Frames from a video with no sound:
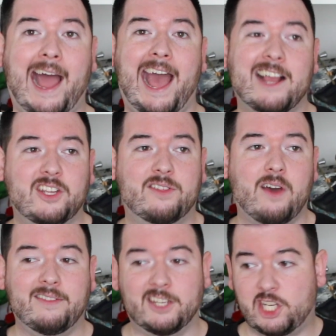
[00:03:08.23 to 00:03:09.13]
I actually
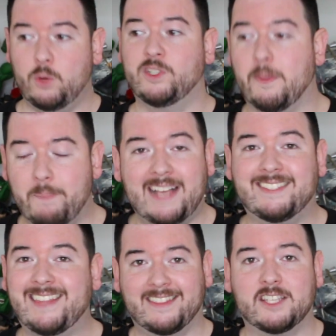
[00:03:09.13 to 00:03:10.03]
thought that she was the
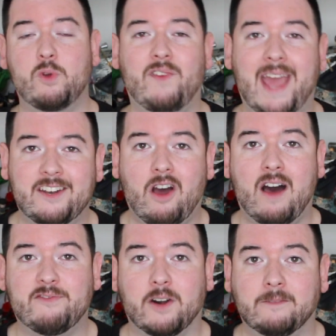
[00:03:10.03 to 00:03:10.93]
best that this movie had to
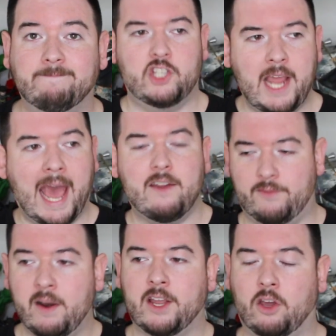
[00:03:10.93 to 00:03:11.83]
offer. She had a
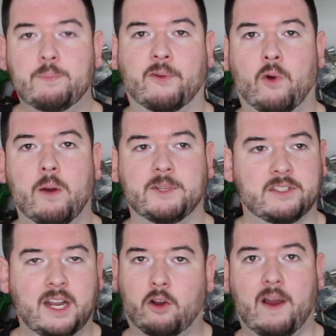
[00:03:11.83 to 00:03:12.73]
very good performance
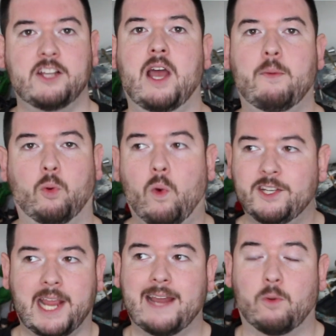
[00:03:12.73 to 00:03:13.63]
and did a great job with
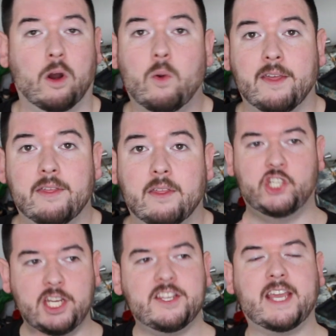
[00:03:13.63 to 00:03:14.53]
what she had to work with.
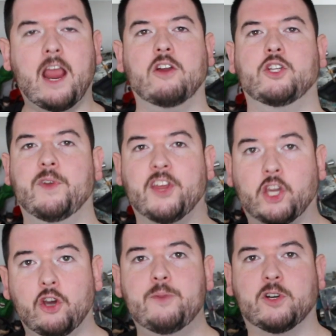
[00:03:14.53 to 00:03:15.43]
She's a character with a
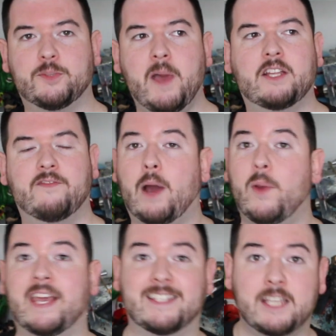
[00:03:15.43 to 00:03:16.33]
good perspective that
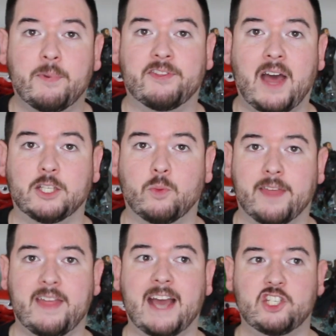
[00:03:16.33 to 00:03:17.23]
we can sympathize
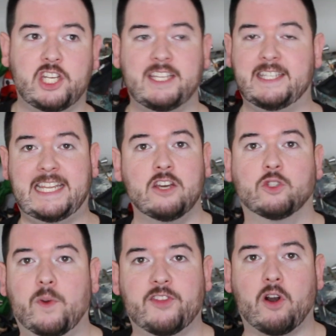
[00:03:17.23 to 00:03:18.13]
with as she
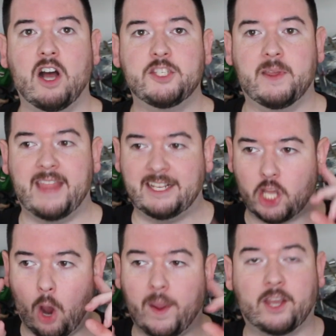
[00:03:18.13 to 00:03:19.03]
deals with her husband that's
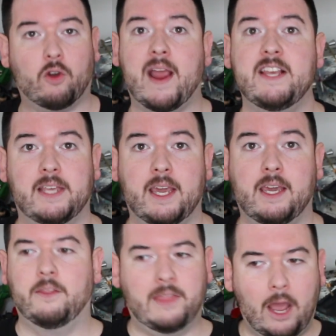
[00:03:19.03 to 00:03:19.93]
going crazy.
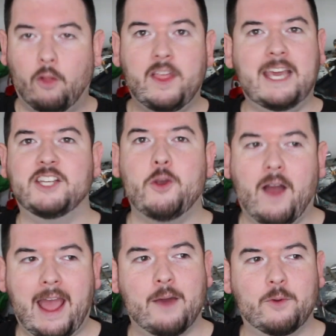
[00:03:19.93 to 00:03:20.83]
The only issue
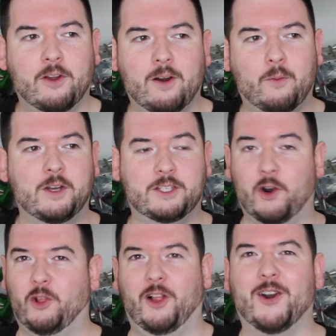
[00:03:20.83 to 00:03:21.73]
I had with her was
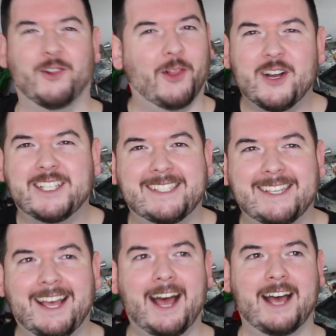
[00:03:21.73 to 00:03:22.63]
her looks.